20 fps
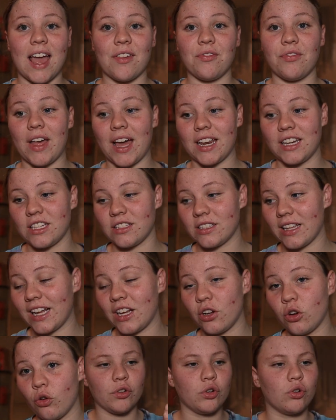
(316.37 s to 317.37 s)
and that is
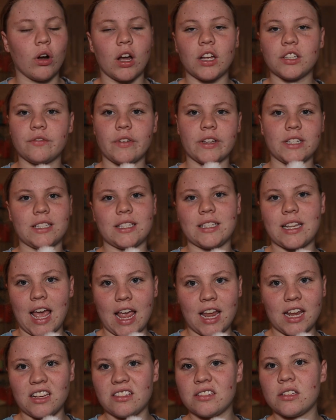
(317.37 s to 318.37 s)
like grass-fed
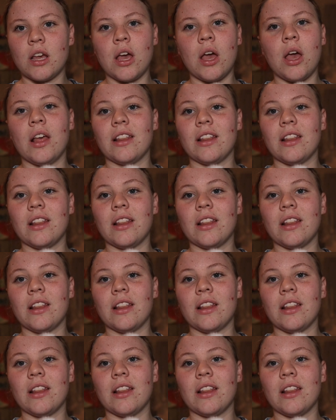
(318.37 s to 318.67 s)
steaks.